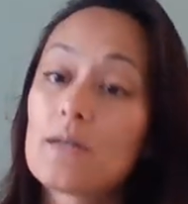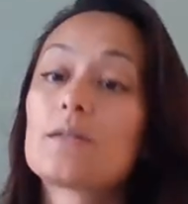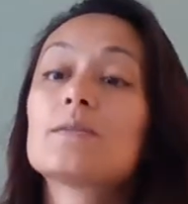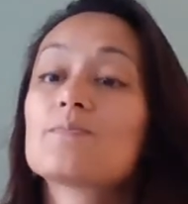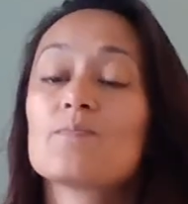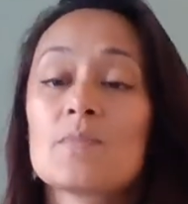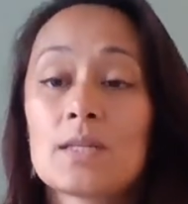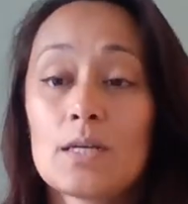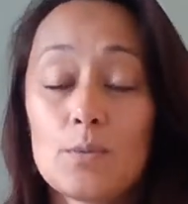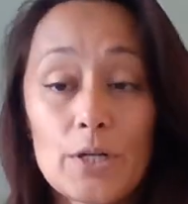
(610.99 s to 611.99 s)
And
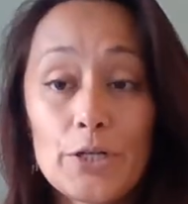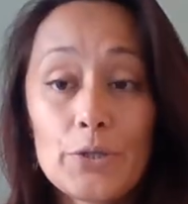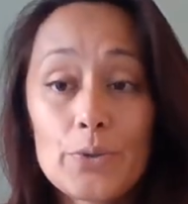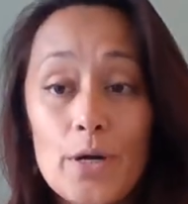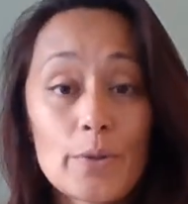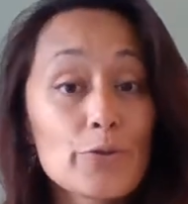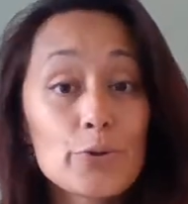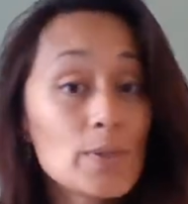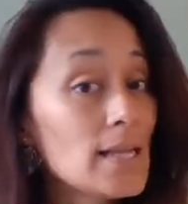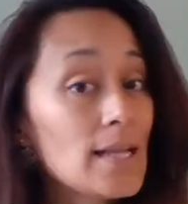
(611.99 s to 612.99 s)
what are you going
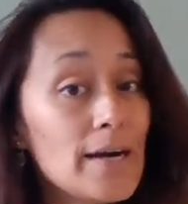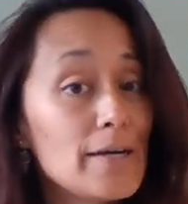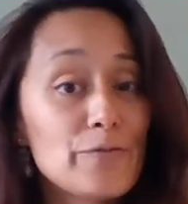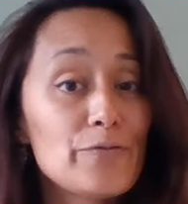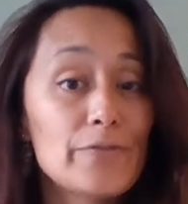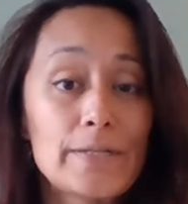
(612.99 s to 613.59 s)
through in life?